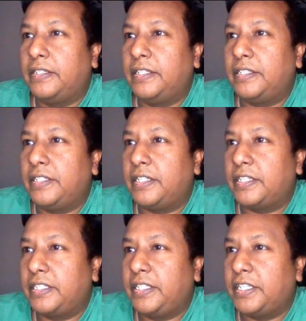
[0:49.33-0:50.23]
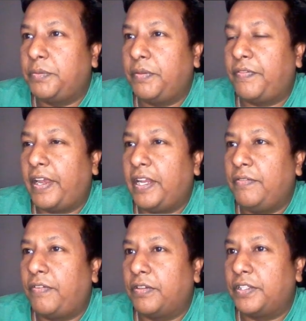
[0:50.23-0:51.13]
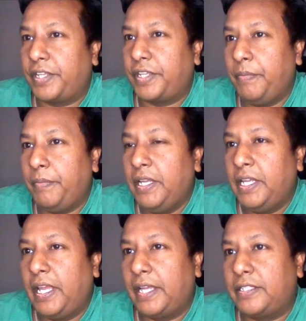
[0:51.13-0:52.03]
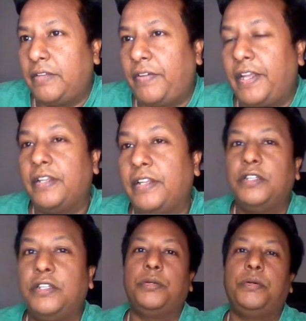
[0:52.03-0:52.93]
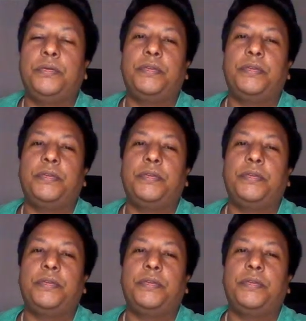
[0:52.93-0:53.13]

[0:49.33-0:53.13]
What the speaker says: this is the CSV file for the same Excel file. So